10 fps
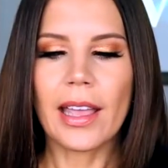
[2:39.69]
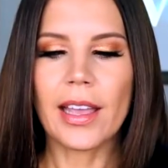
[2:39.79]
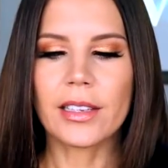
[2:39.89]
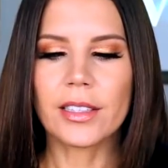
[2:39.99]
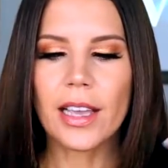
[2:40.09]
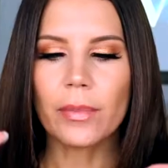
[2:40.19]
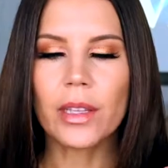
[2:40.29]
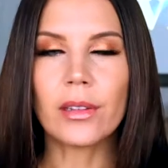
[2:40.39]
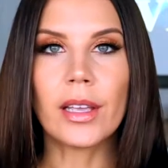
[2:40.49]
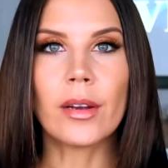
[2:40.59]
and
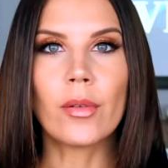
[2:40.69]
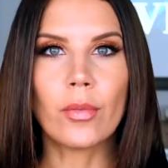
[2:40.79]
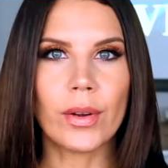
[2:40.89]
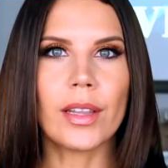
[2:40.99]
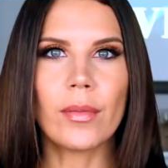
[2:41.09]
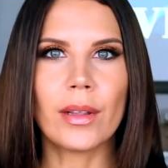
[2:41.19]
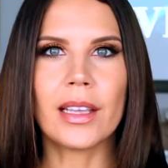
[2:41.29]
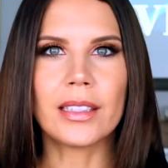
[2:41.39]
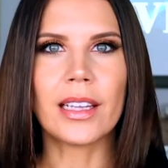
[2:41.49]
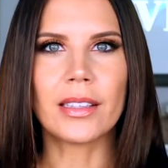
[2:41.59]
kept the lid really,
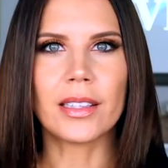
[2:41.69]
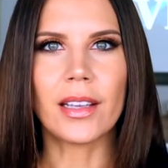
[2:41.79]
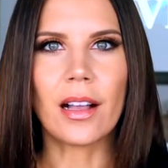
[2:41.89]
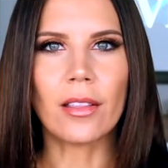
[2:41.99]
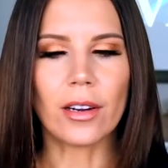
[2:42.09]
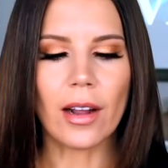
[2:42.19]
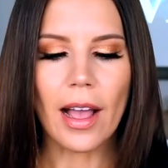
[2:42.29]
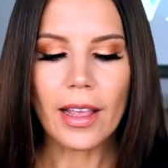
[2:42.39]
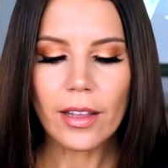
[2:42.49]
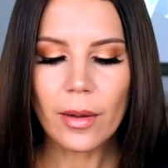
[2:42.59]
really intense in color.
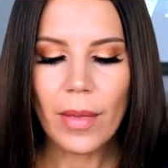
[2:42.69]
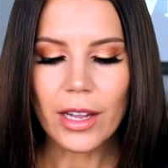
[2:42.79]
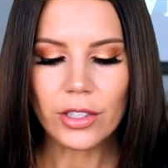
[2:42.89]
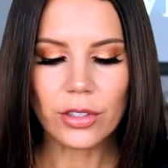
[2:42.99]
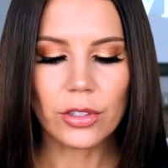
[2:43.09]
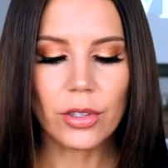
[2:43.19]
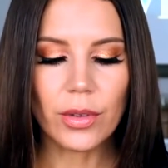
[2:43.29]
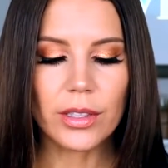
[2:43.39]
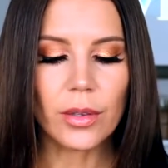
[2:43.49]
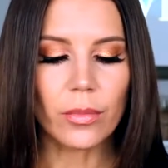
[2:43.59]
I could imagine
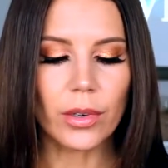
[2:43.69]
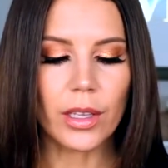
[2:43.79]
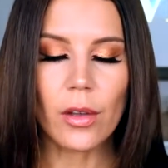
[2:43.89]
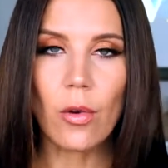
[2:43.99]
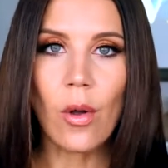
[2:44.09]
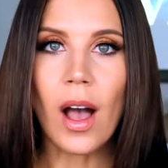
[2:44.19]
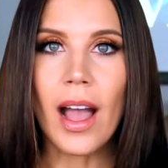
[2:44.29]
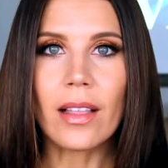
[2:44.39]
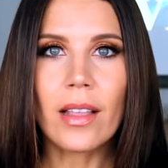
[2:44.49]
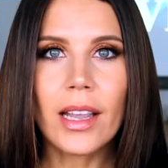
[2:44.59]
doing some really cool
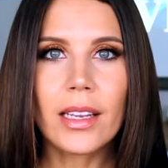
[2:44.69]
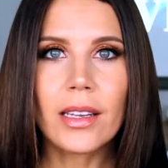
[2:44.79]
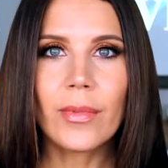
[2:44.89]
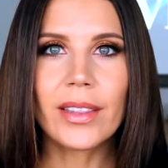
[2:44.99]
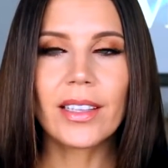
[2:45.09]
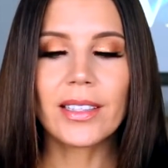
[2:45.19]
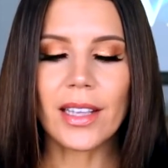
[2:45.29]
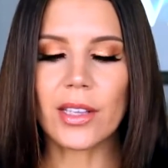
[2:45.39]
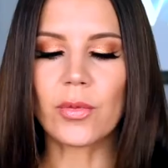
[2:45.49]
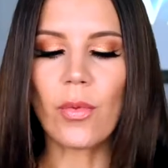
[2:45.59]
eyelining with this
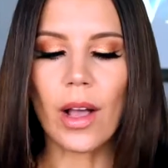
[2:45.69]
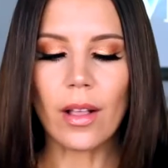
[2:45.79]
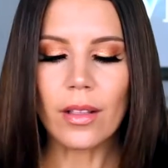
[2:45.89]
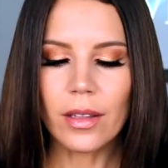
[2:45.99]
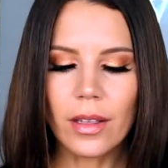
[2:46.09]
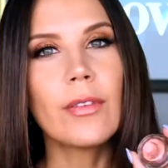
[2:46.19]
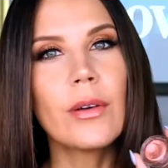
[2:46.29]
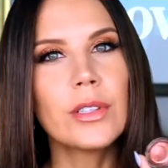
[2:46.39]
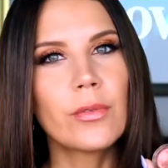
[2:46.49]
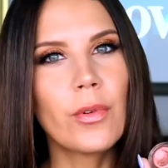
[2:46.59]
as well. If
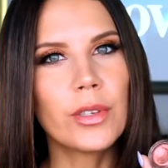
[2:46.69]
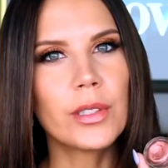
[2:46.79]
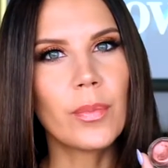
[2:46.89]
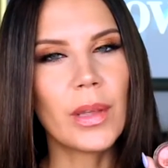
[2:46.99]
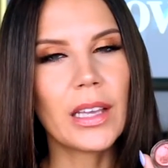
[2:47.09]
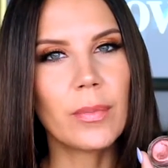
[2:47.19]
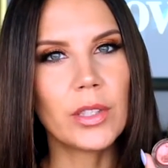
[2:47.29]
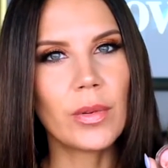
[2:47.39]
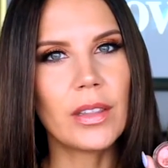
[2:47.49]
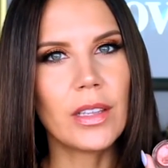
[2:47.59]
I was forced to pick
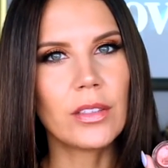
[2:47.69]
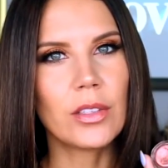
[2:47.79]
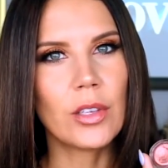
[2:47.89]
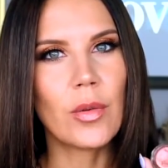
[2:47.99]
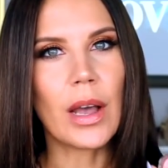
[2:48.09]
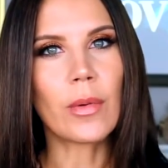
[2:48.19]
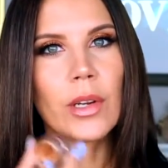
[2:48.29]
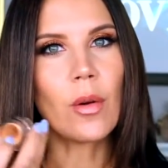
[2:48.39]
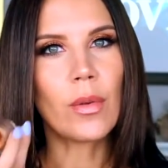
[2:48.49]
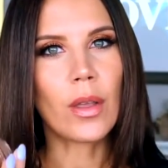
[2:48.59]
between these two, I
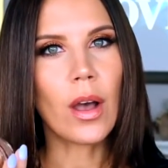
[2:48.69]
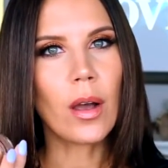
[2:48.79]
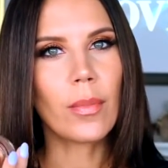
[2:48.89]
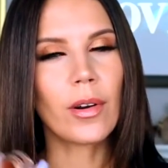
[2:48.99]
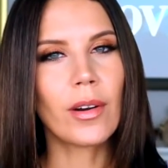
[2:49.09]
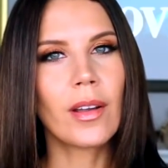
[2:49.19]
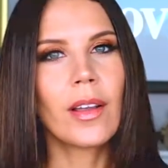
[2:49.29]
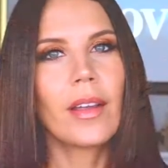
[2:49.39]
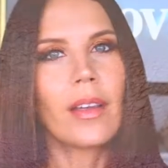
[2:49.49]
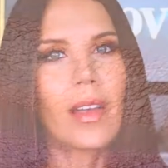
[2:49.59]
would go with copper